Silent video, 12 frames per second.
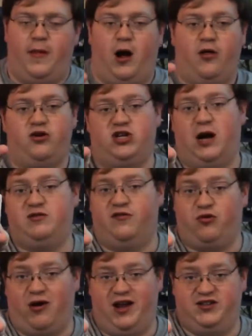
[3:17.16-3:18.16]
Other types of
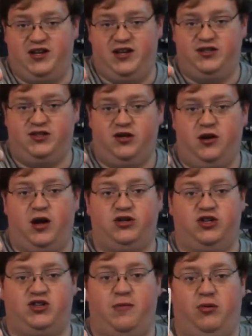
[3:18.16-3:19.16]
crises
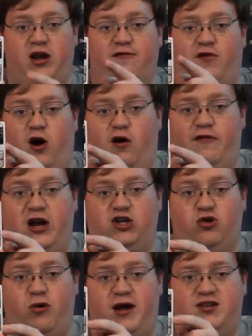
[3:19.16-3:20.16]
just simply involve a
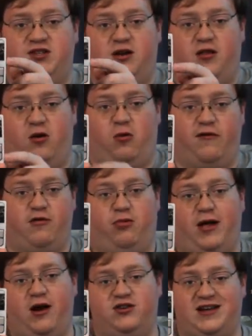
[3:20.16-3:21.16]
choice that one of the
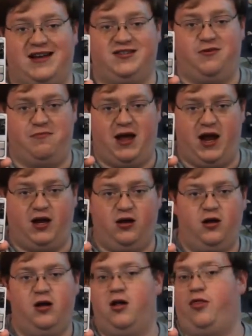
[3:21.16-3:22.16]
players has to make.
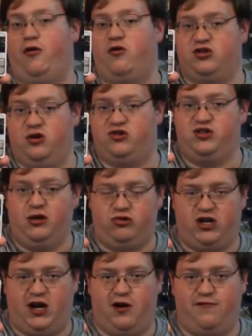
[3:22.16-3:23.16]
There is no skill
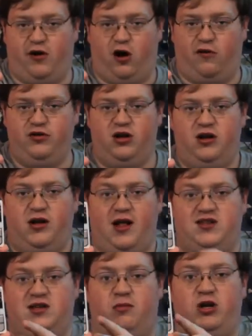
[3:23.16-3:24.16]
check involved. It's
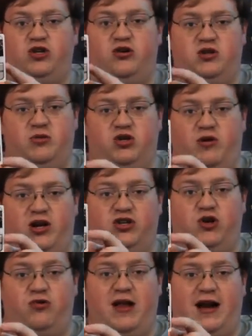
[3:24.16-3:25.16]
simply choosing between
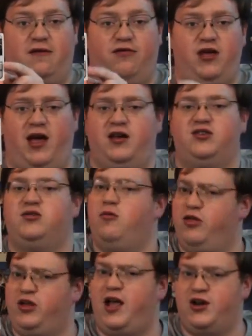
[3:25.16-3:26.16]
2 negative things
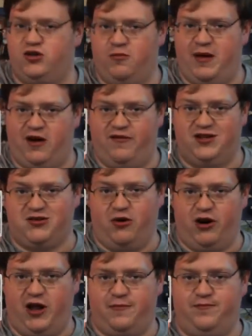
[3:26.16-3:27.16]
with occasional benefits thrown
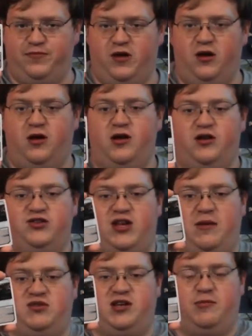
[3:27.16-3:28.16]
in.
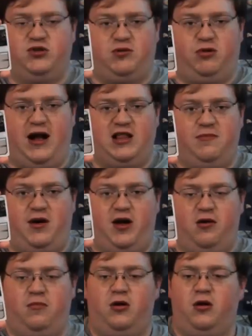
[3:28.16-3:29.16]
Same symbols apply at the
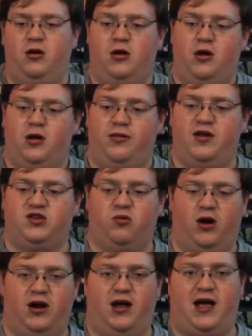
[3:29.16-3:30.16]
bottom. This
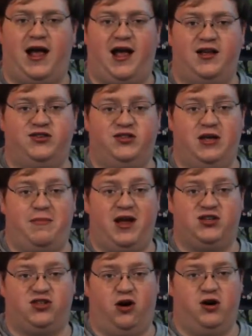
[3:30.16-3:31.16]
one has the base
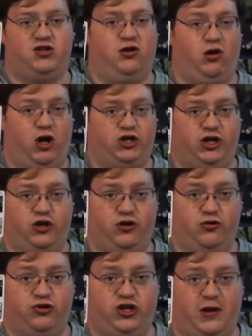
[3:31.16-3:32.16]
stars launching
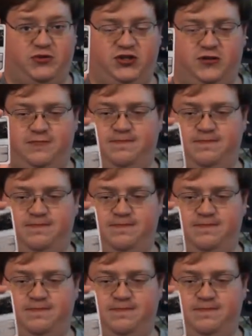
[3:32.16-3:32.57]
new ships.